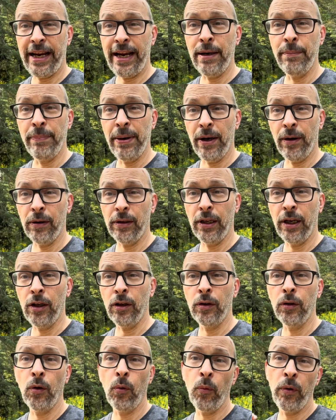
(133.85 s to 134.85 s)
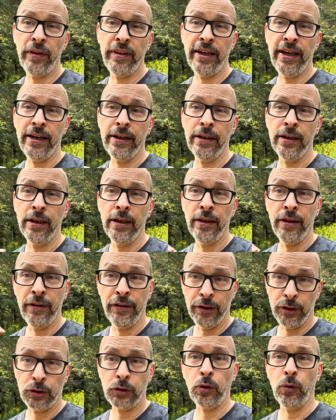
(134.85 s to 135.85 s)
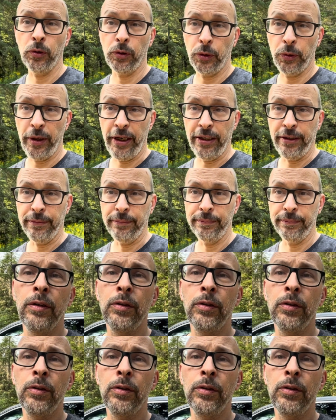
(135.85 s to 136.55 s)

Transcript: and parallel within their solar grid.